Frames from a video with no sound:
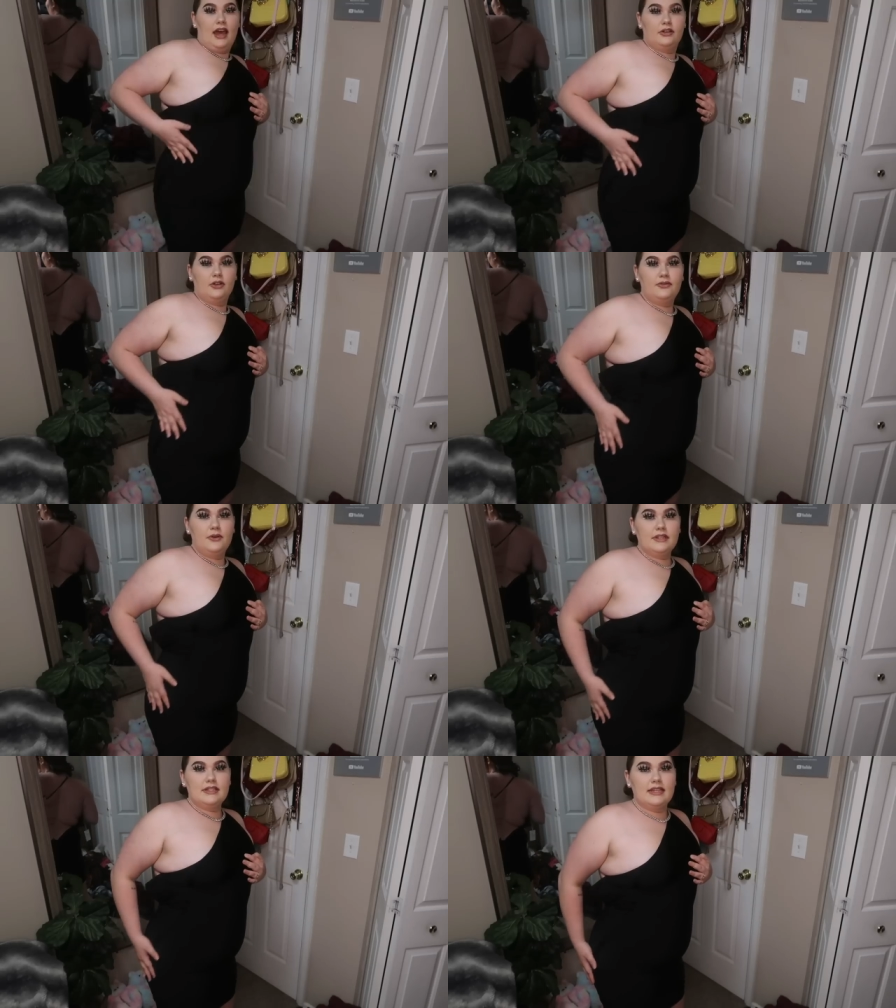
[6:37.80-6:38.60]
I don't know if you
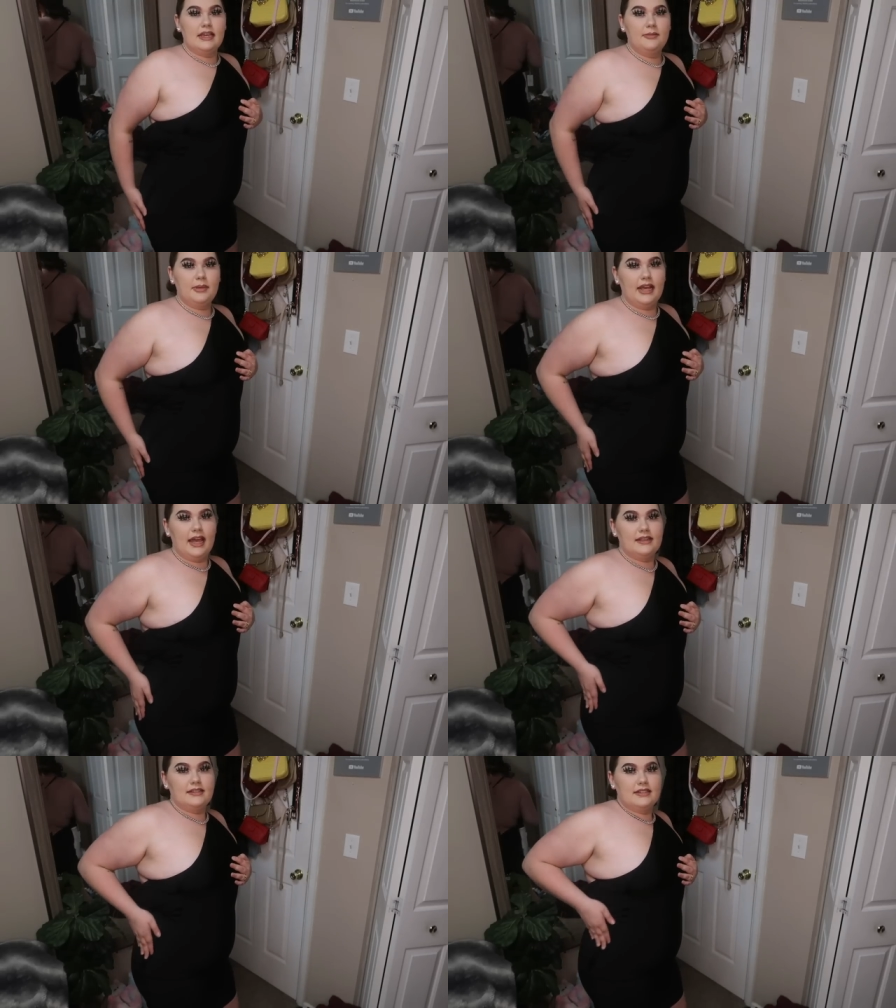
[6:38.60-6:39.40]
can see it, but it
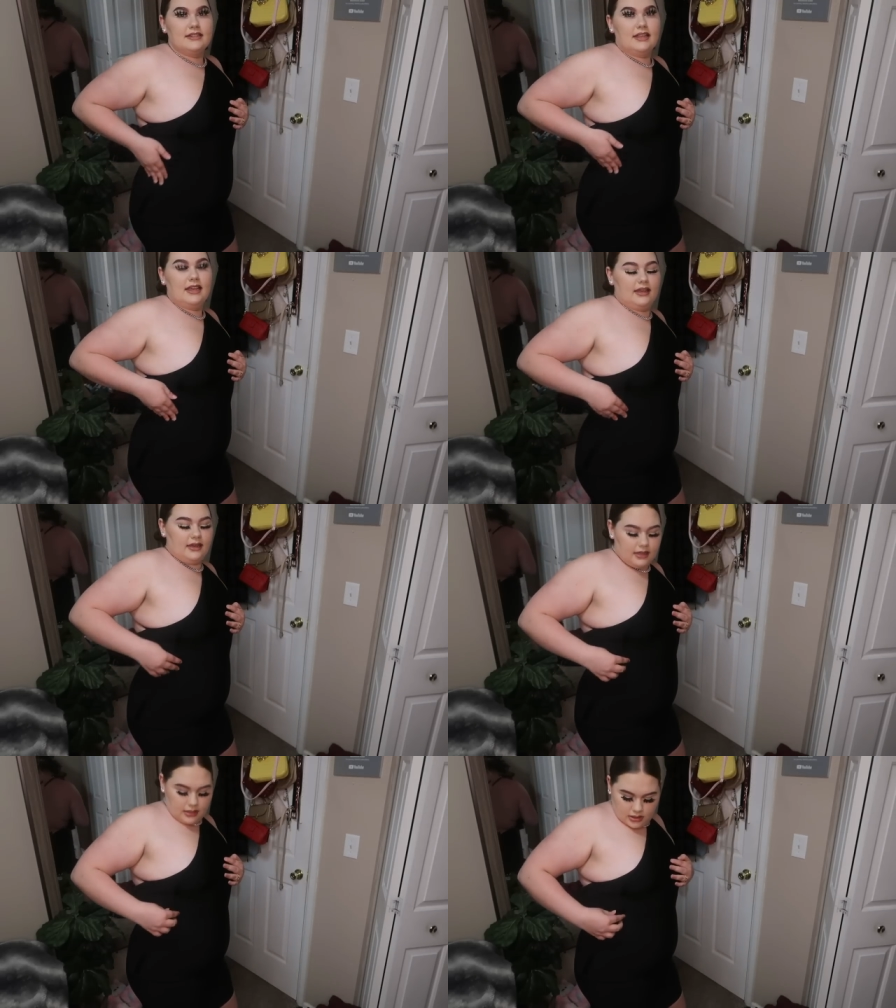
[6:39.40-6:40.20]
has this like
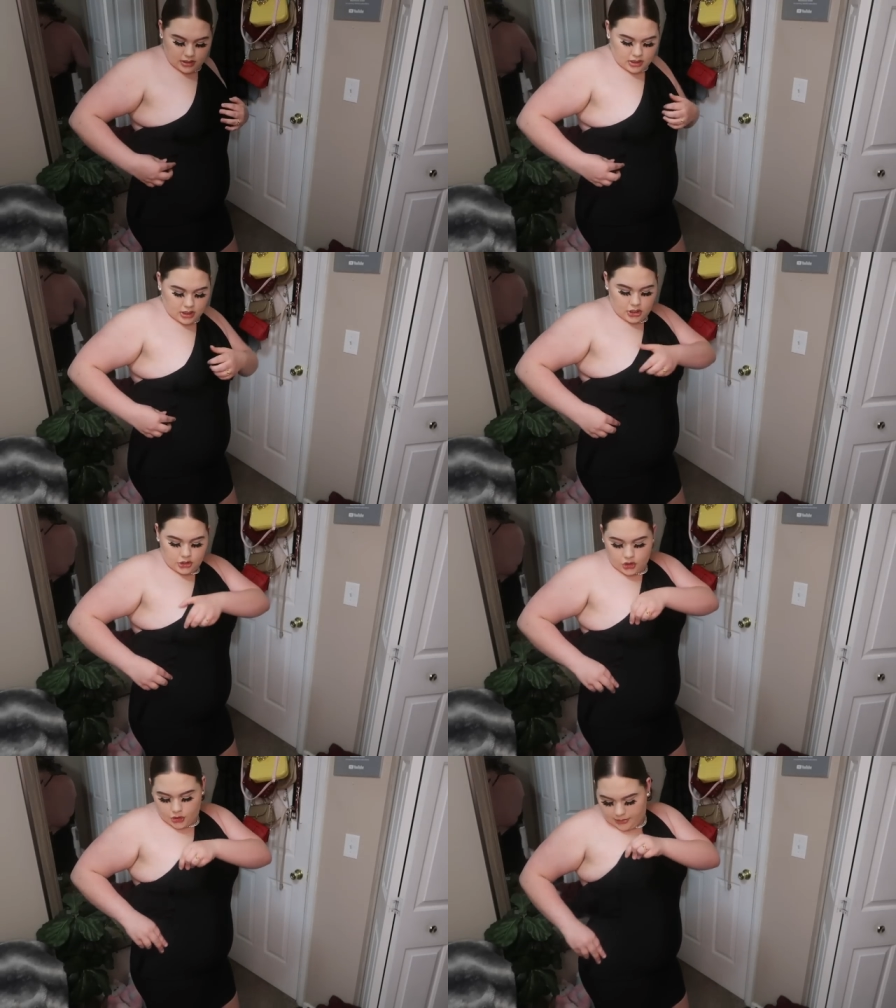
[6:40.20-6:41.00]

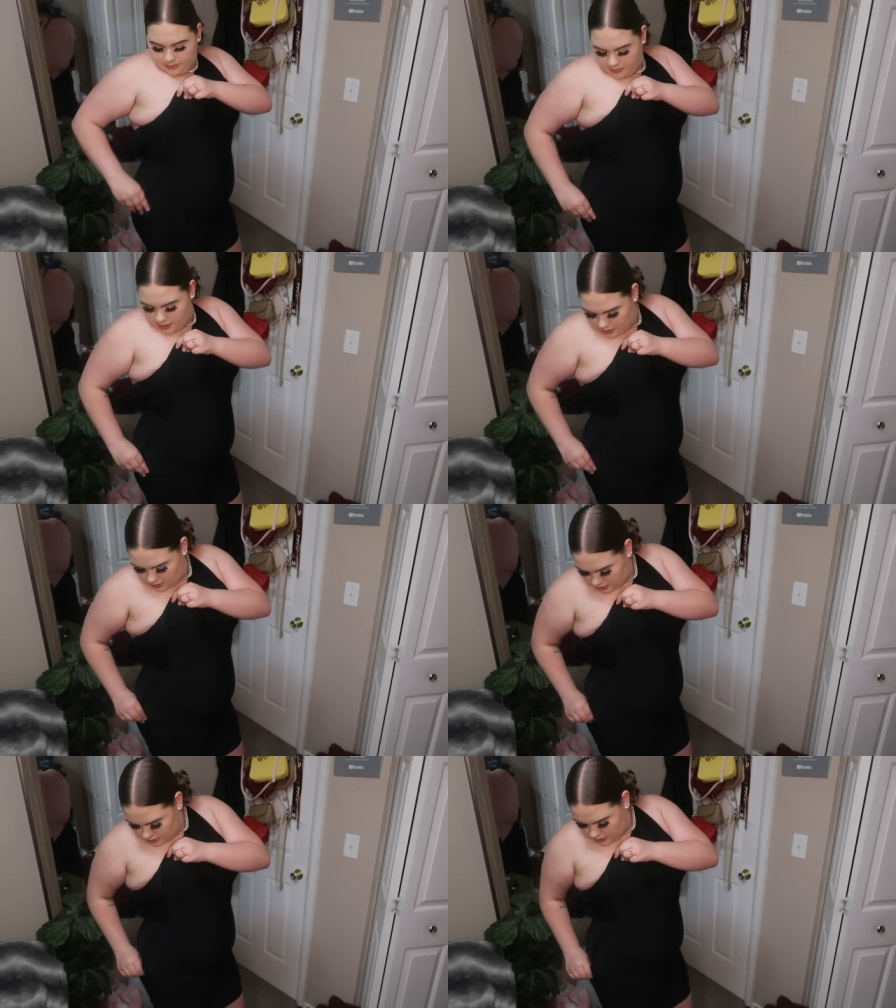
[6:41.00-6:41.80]
trim
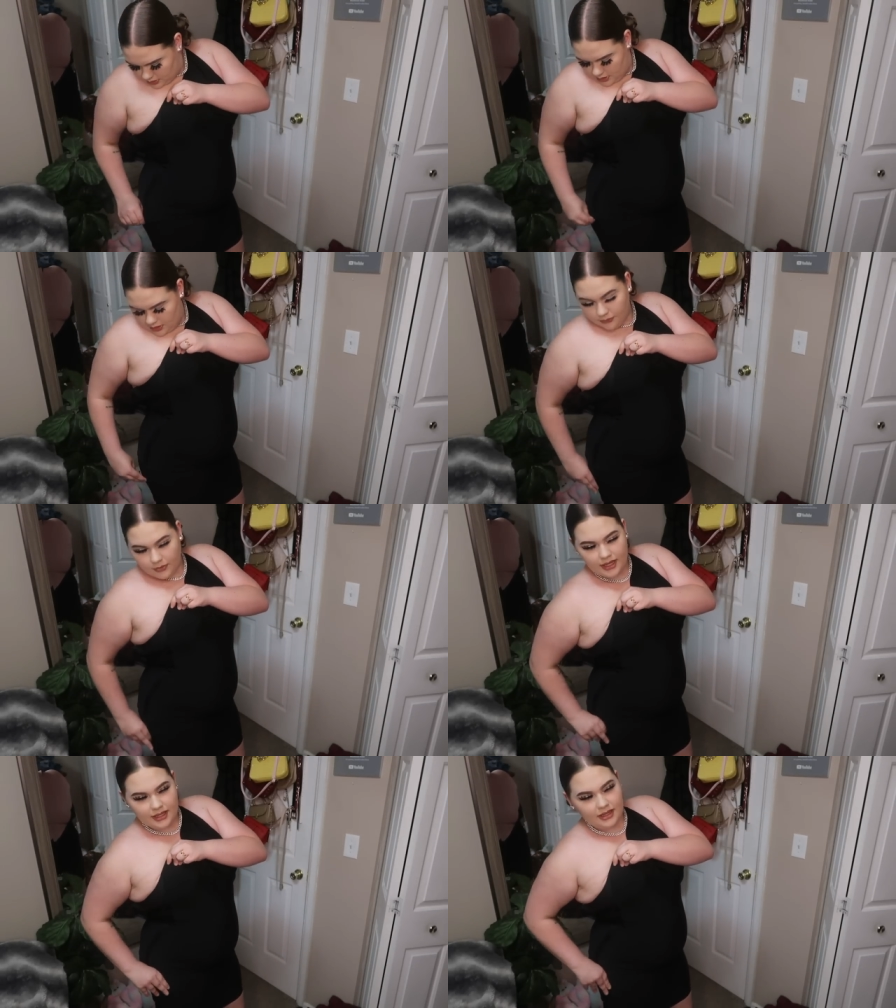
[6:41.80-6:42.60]

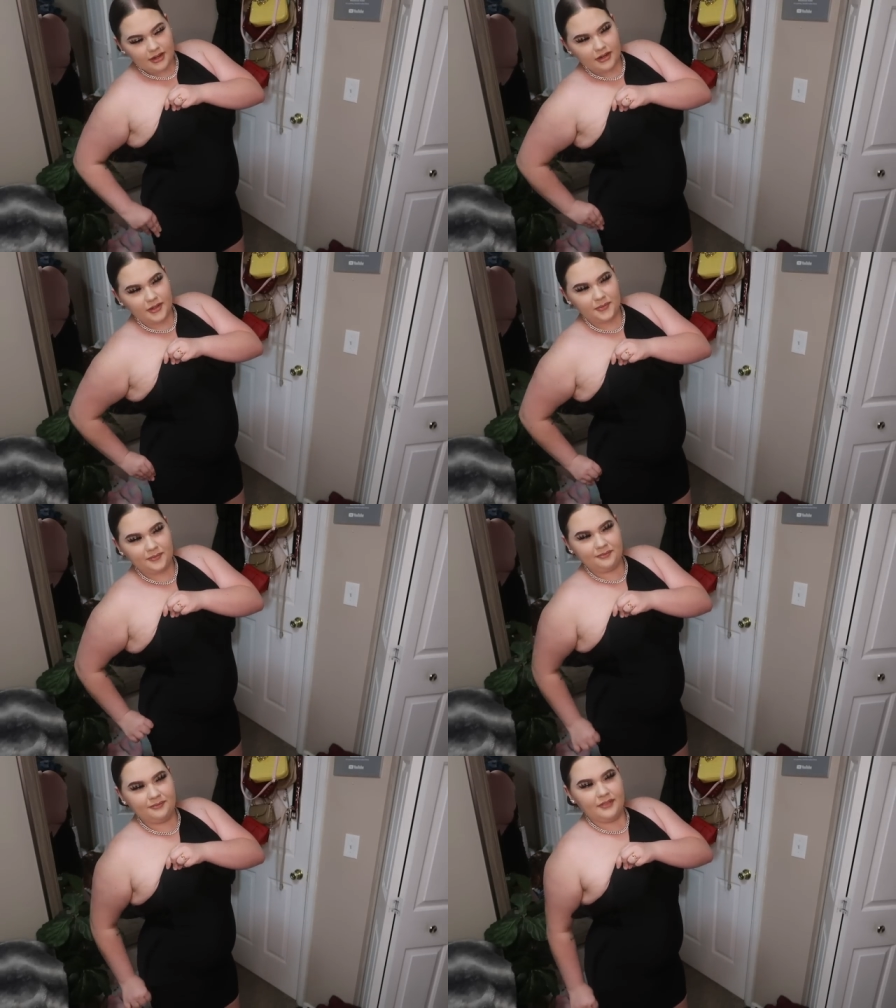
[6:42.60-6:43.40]
right here,
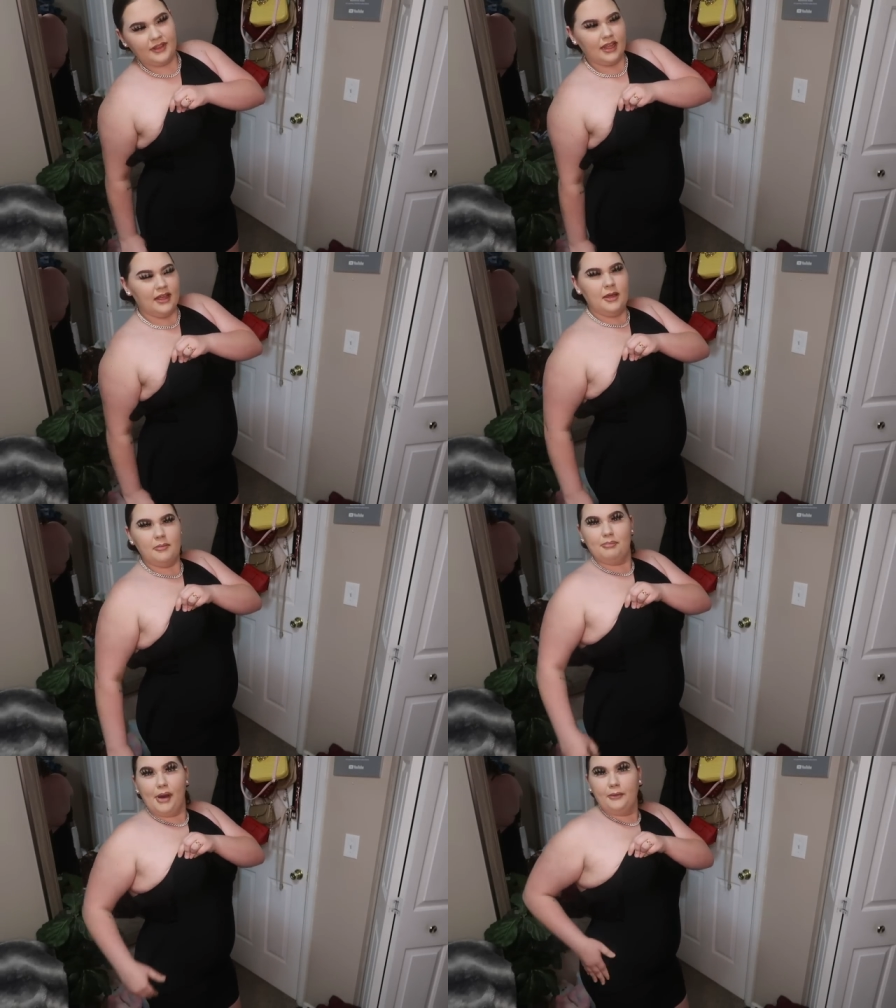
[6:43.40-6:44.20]

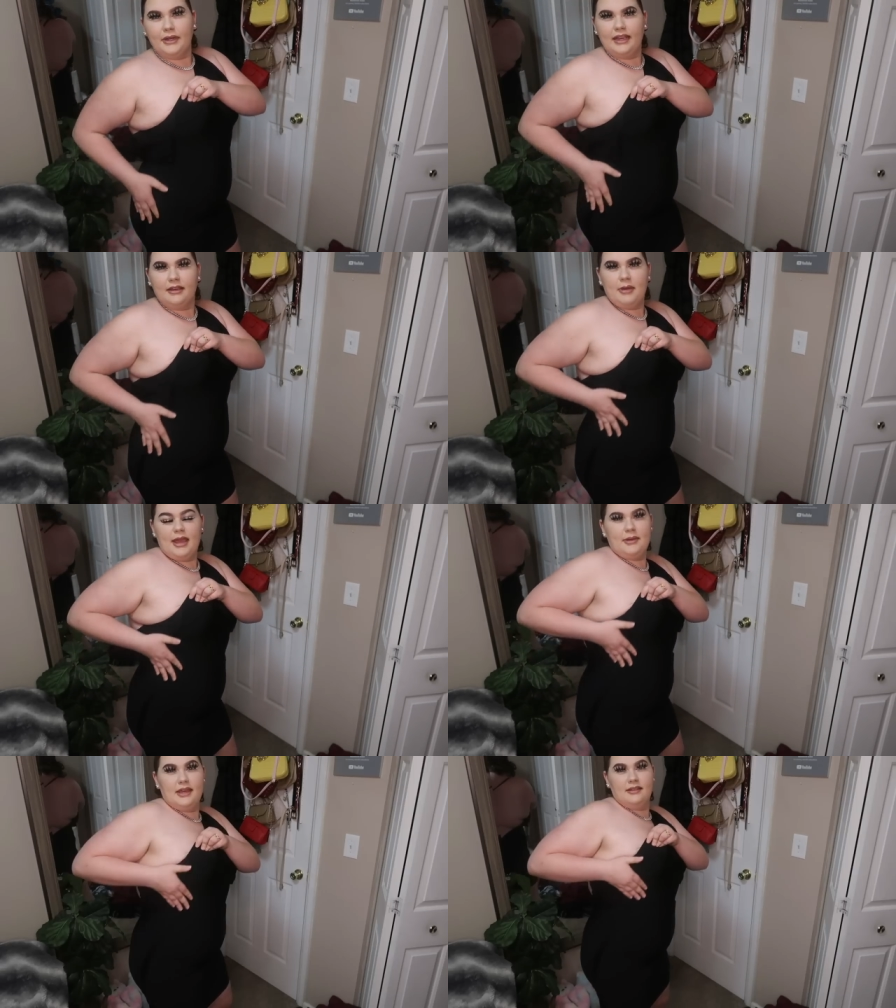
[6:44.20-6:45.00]
boning
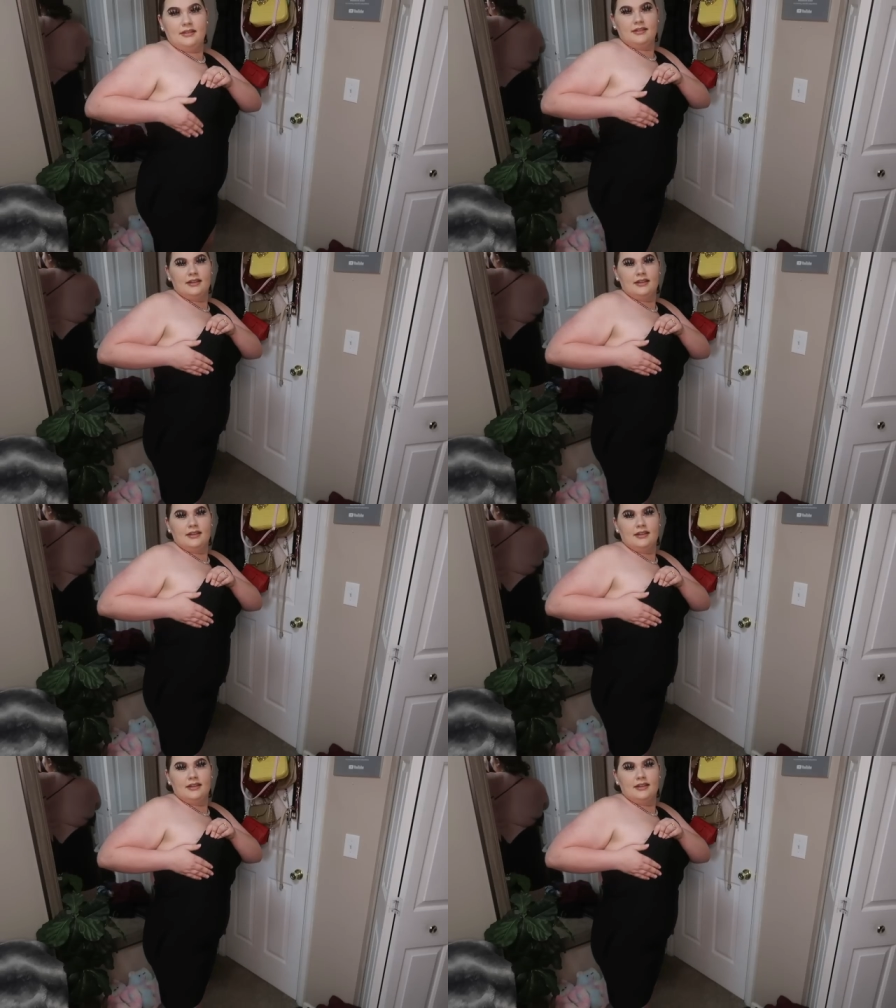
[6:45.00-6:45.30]
maybe.